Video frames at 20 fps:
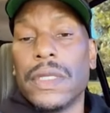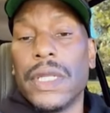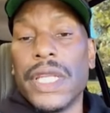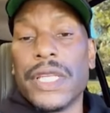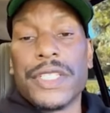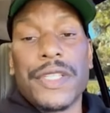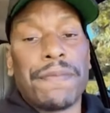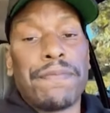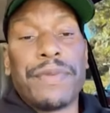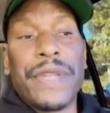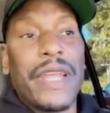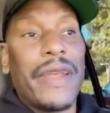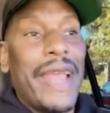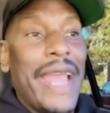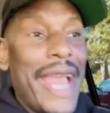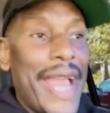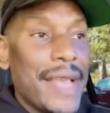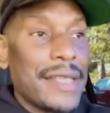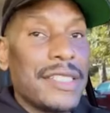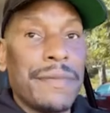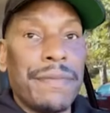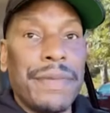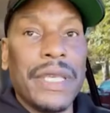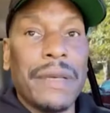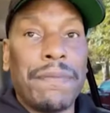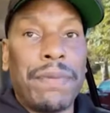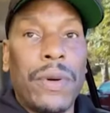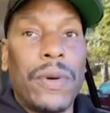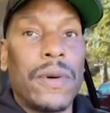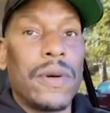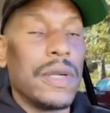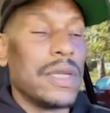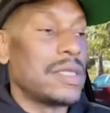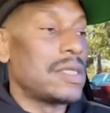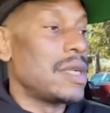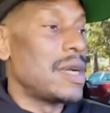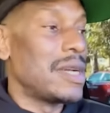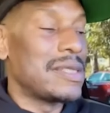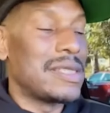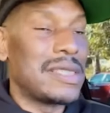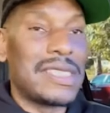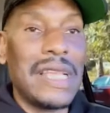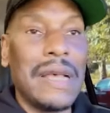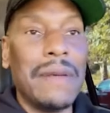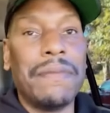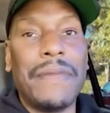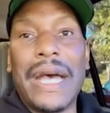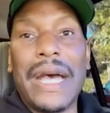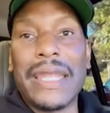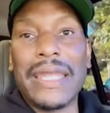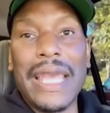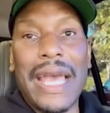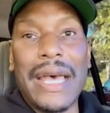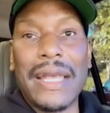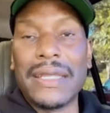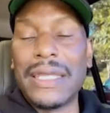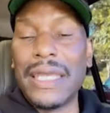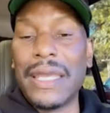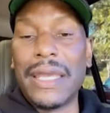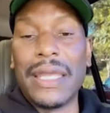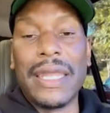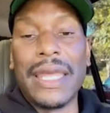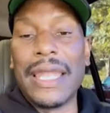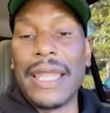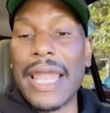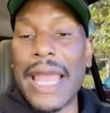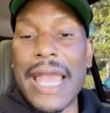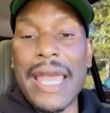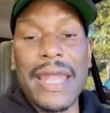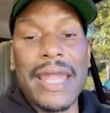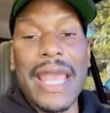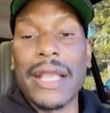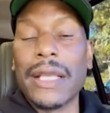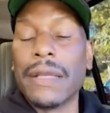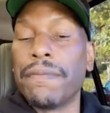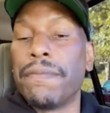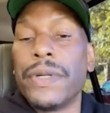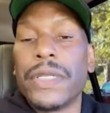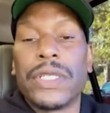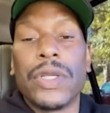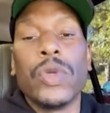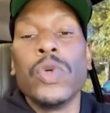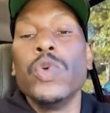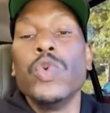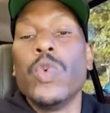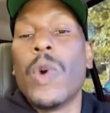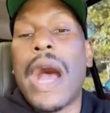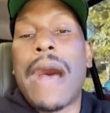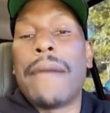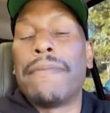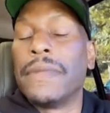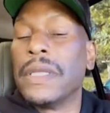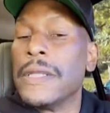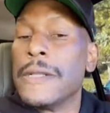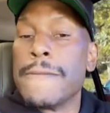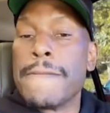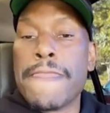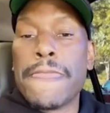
There has to be a... There's somebody out there in Atlanta that can put the ooh-wop